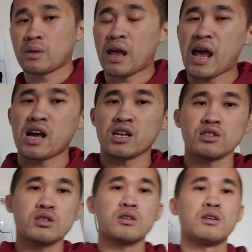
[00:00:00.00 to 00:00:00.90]

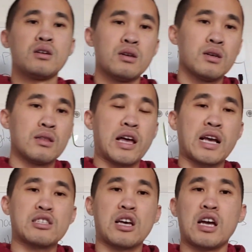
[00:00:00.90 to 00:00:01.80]
And like
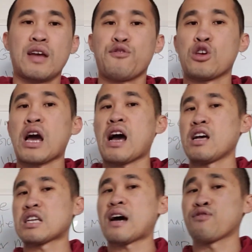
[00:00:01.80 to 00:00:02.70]
I said, if you
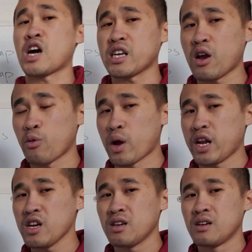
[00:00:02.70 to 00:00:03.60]
guys have not yet
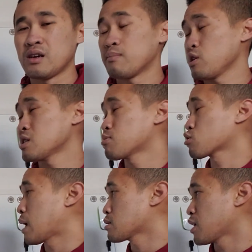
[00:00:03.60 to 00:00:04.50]
already, please
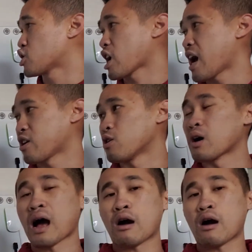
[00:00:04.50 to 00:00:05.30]
subscribe to my channel.